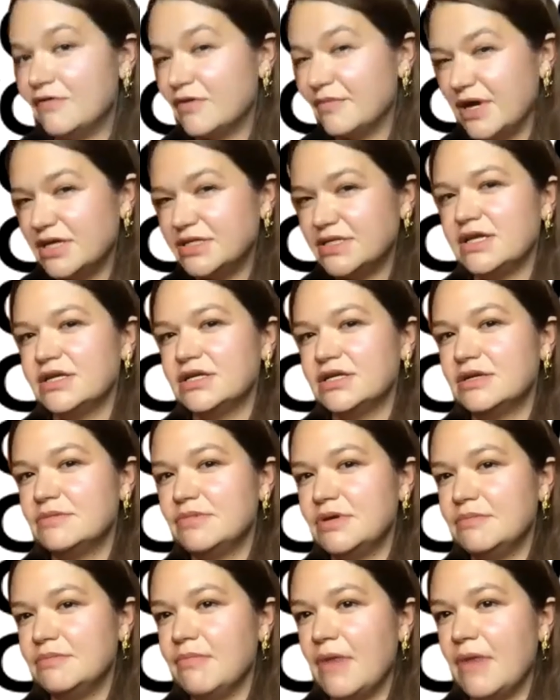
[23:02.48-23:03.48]
my data to
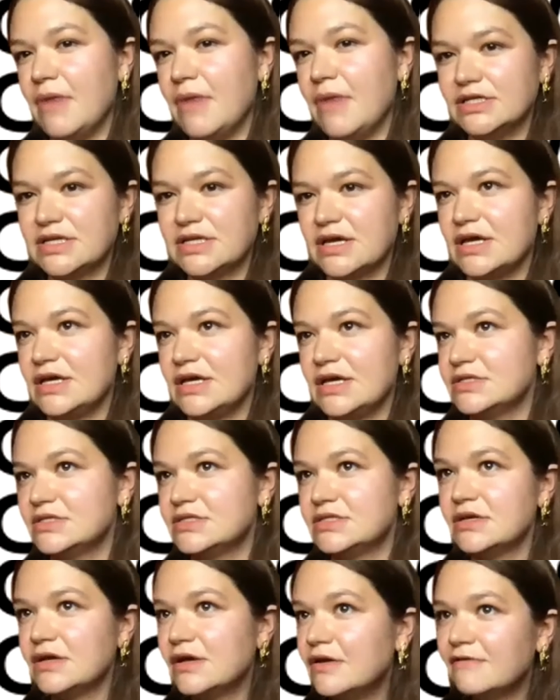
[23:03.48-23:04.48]
be monetized